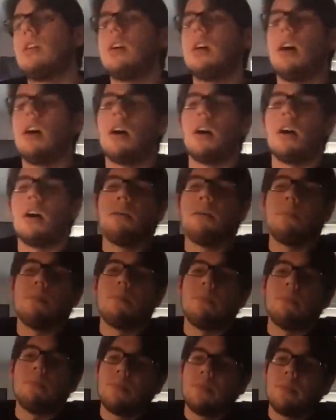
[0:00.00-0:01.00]
I
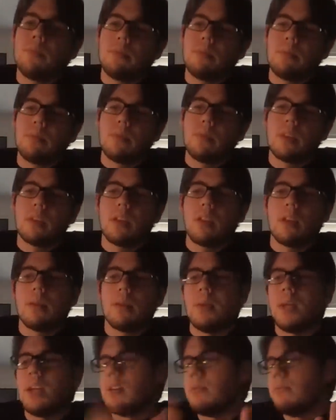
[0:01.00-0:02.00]

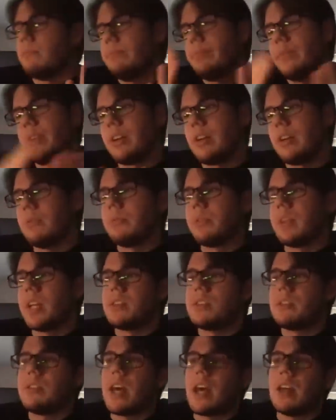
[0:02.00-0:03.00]
mean, you know,
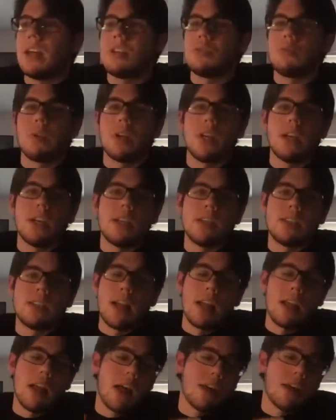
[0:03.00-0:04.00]
that is what it is. And
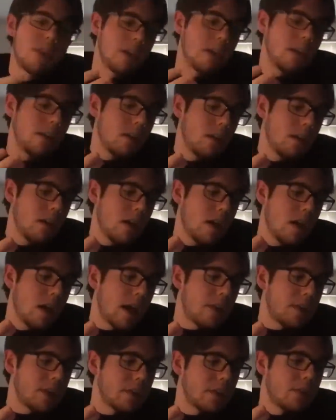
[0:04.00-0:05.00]
I
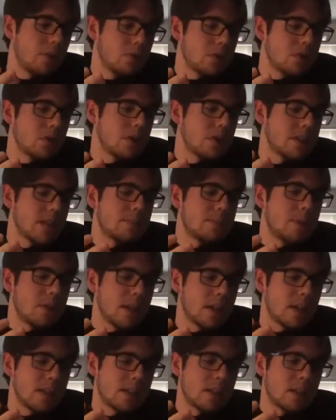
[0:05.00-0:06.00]
think those are the types of
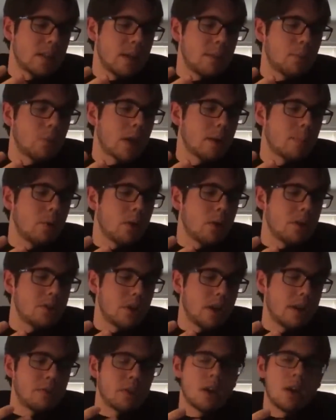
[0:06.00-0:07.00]
things that the Democratic Party is going
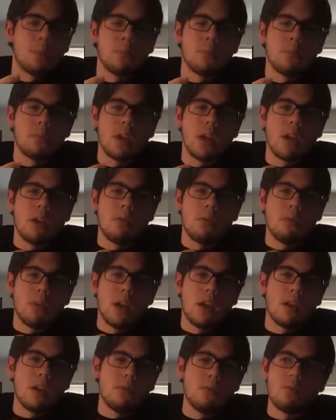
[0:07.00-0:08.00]
to have to come
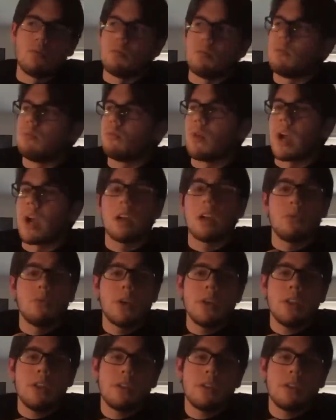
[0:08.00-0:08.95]
and reckon with